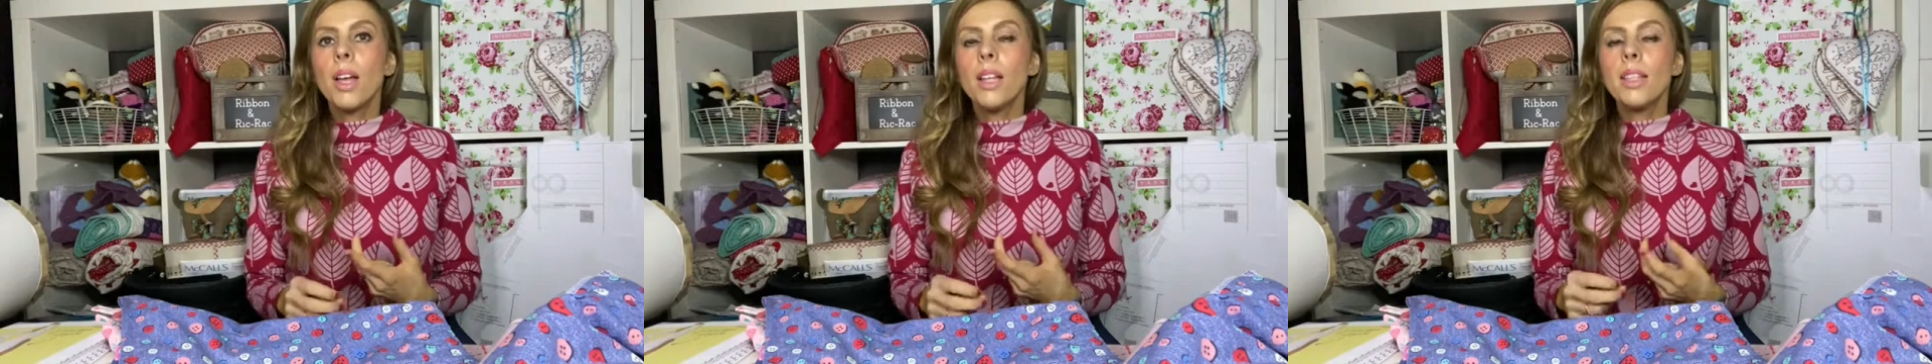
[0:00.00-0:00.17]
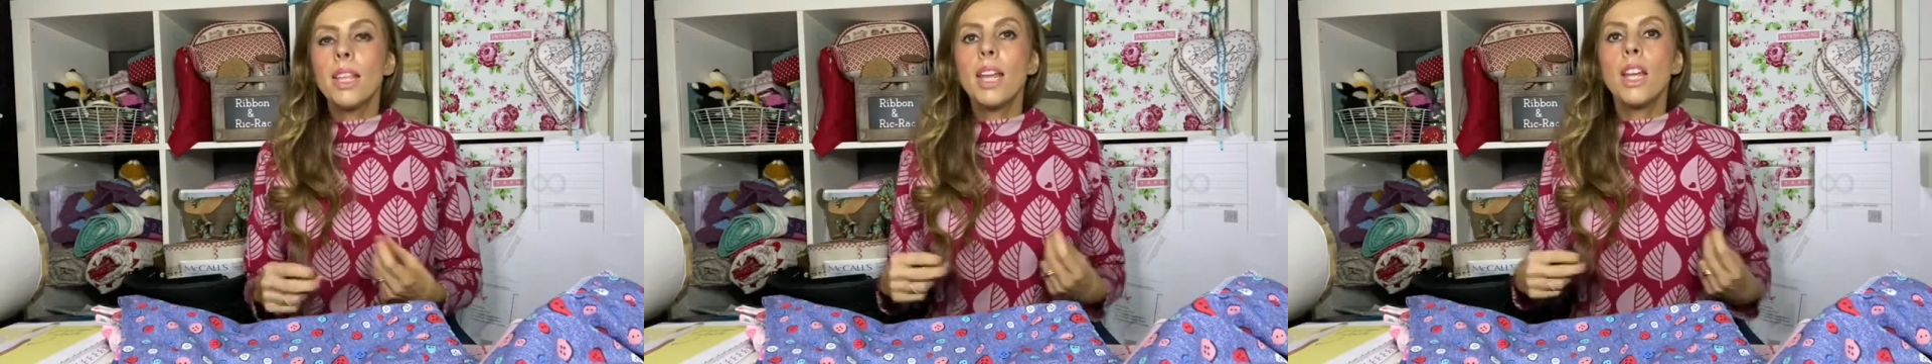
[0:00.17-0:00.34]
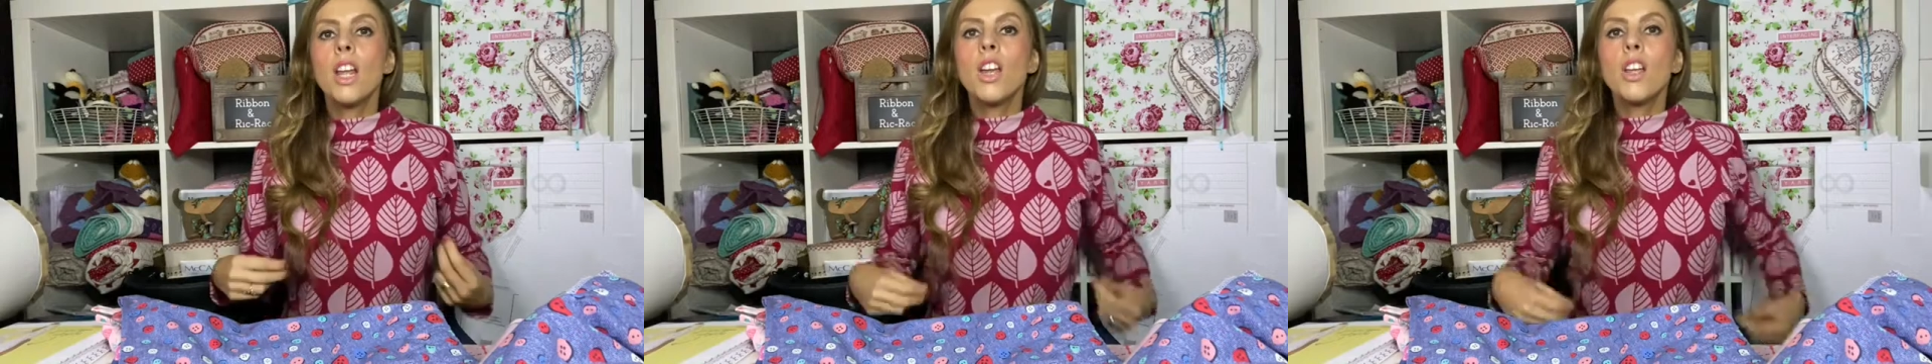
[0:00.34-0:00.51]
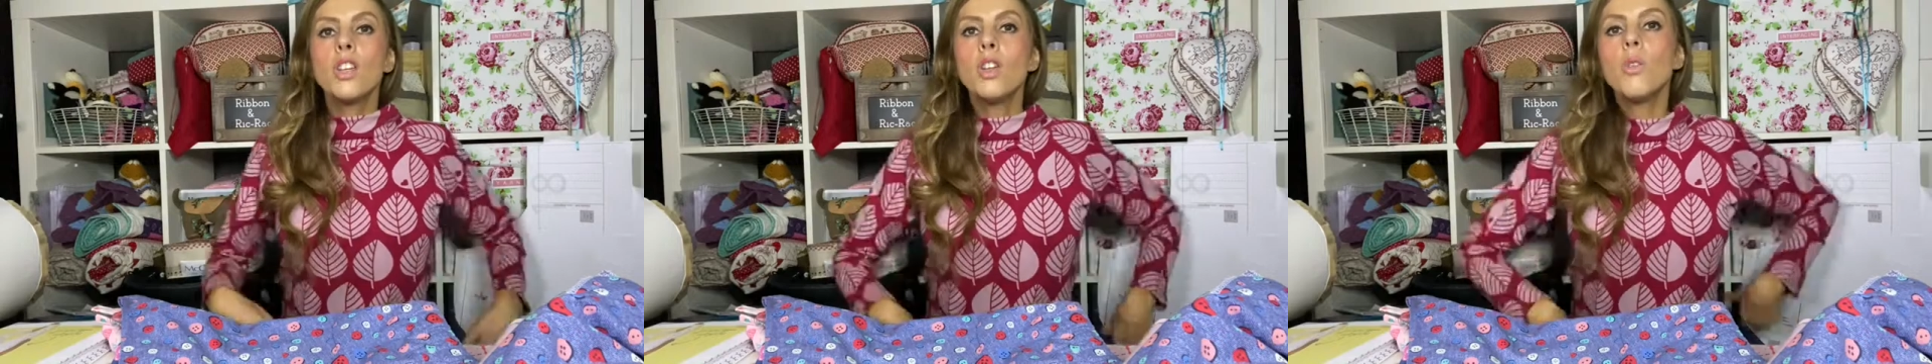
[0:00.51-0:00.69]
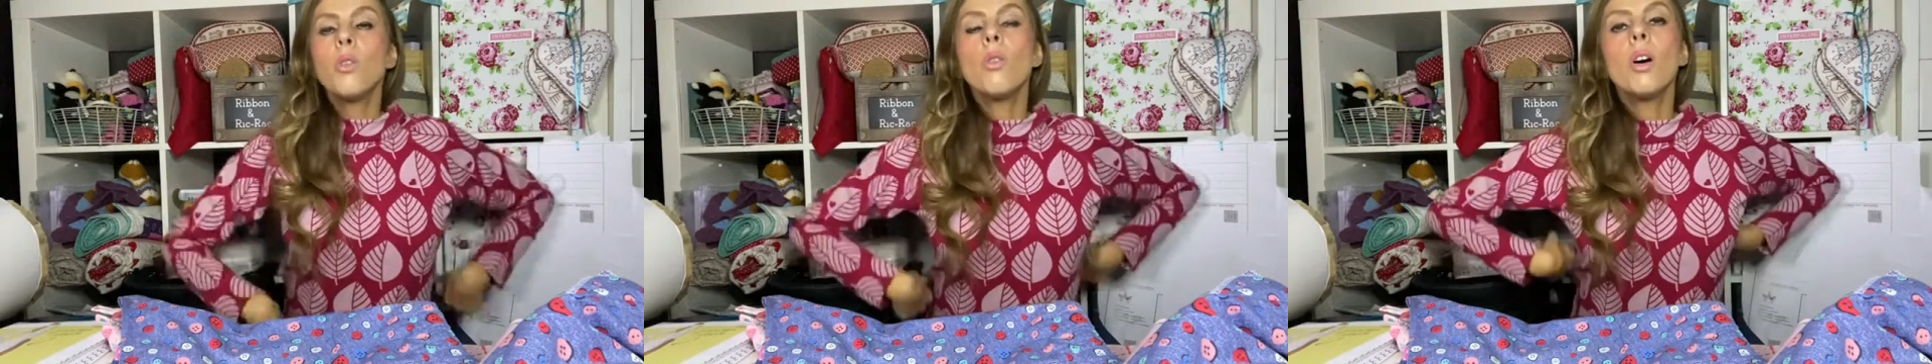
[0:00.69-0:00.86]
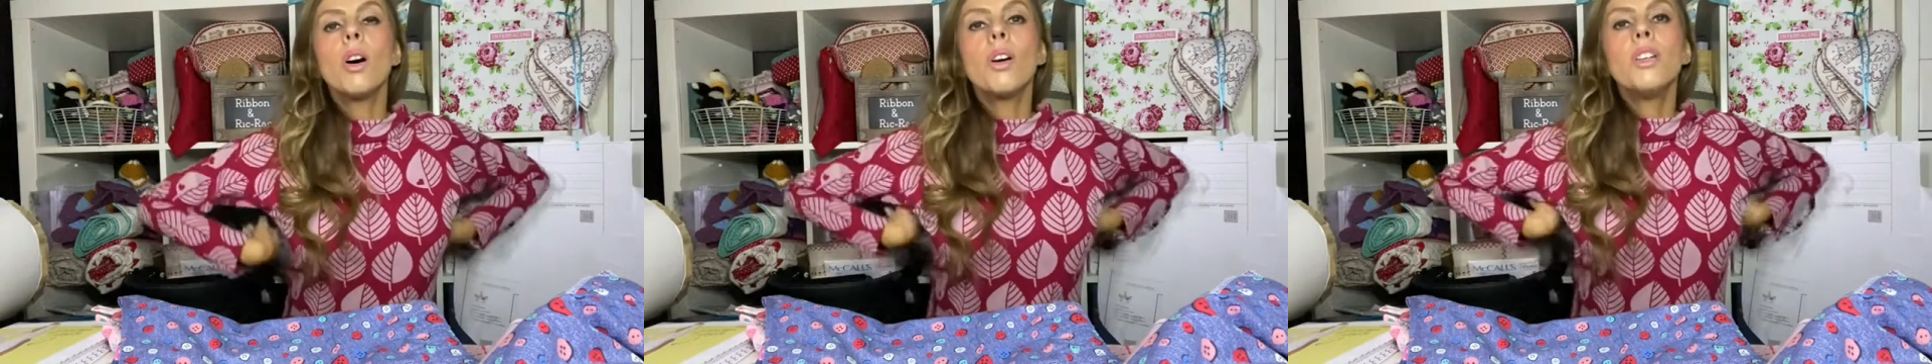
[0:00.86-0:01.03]
then
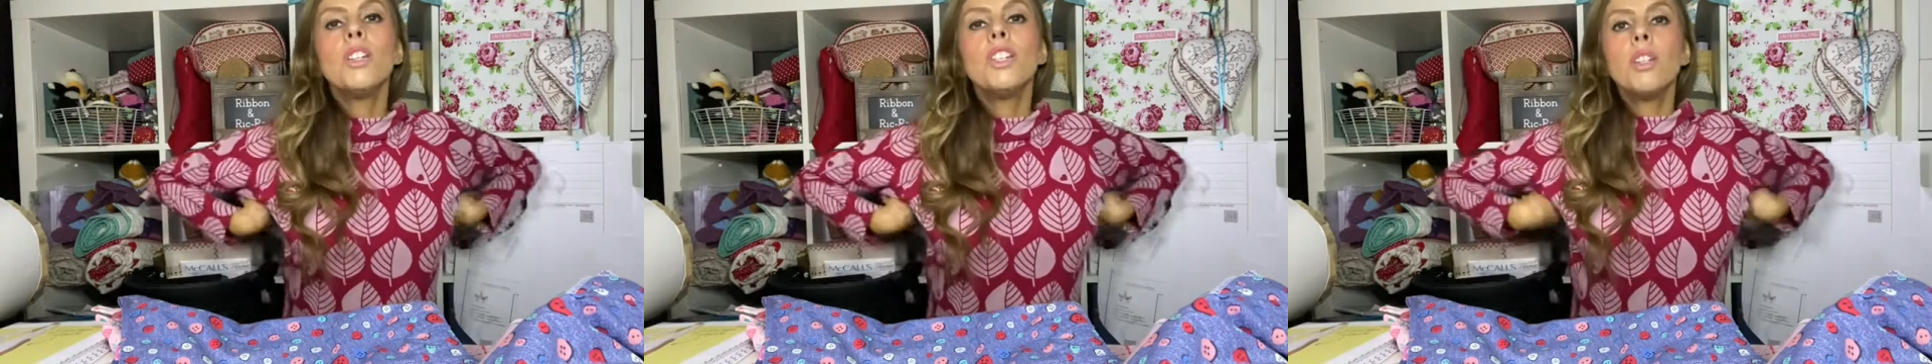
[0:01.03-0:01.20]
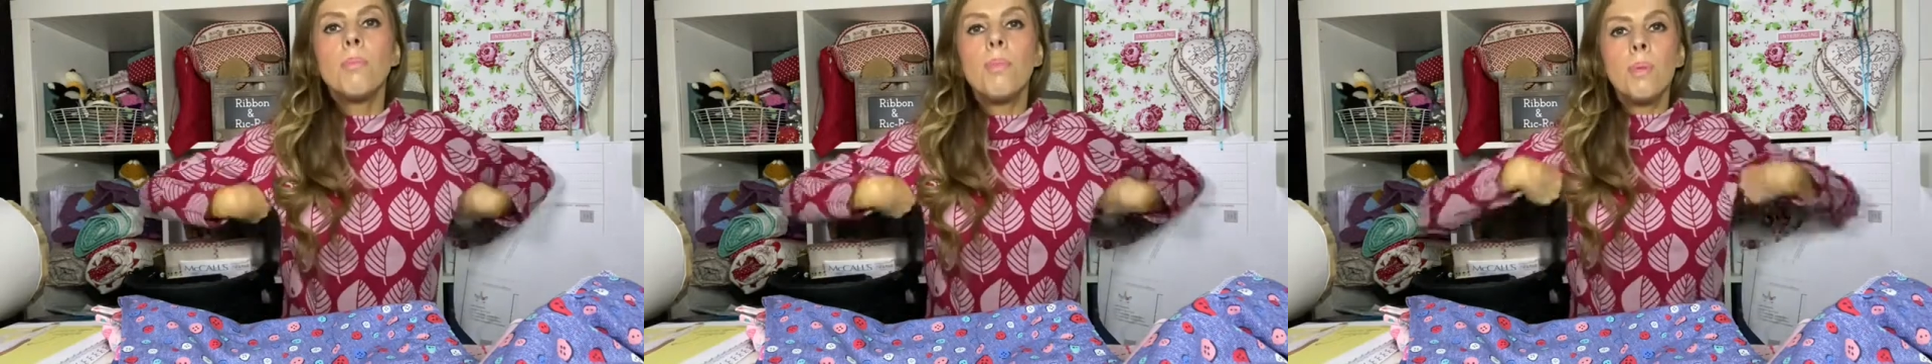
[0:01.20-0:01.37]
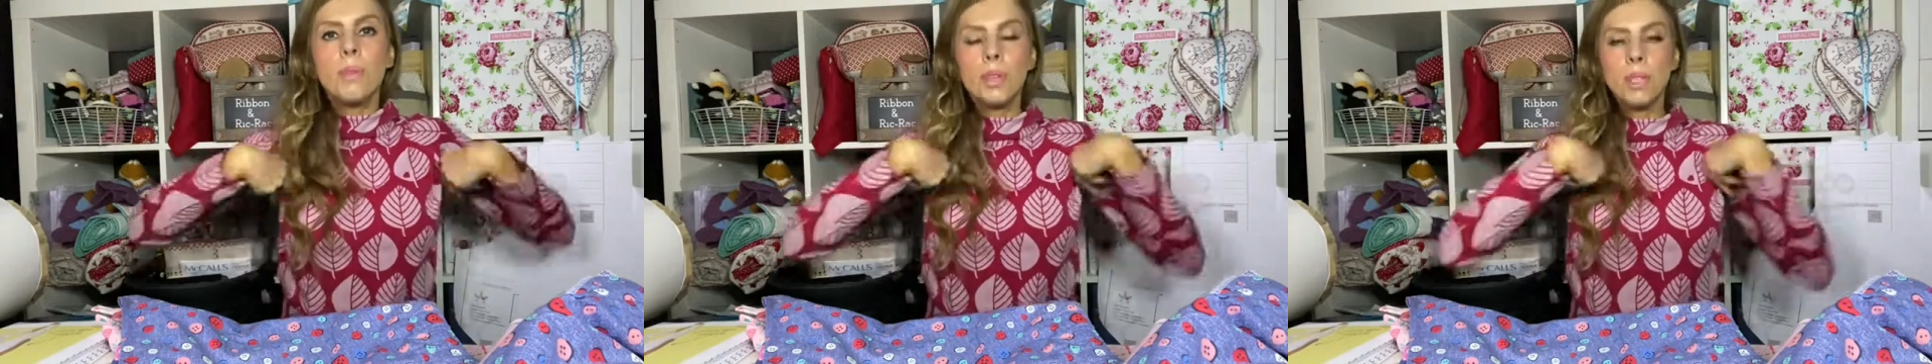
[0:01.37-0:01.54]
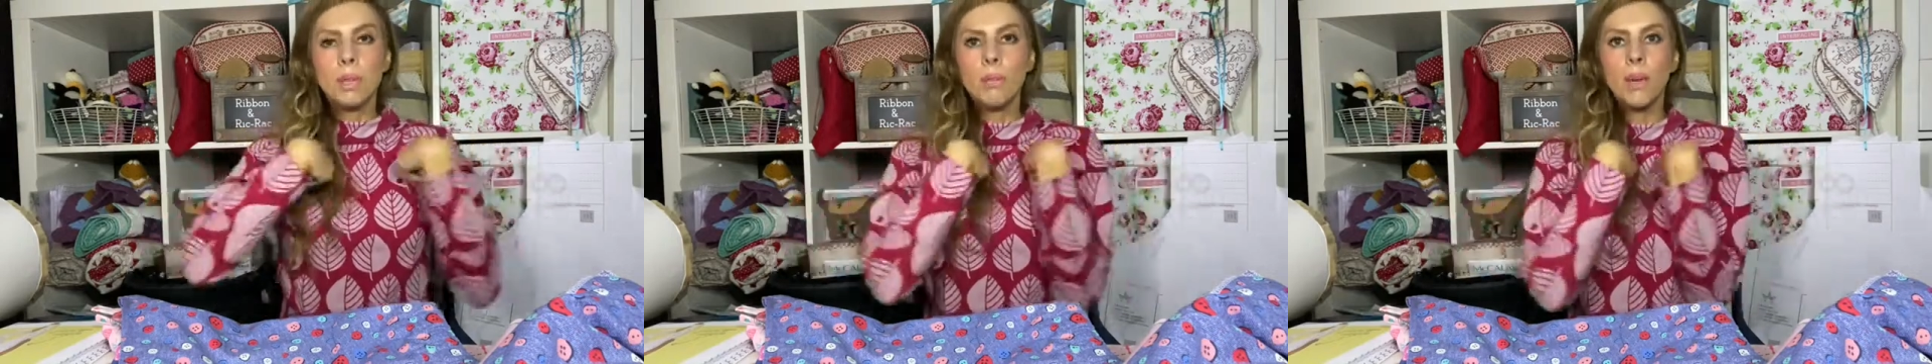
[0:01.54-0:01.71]
your underbust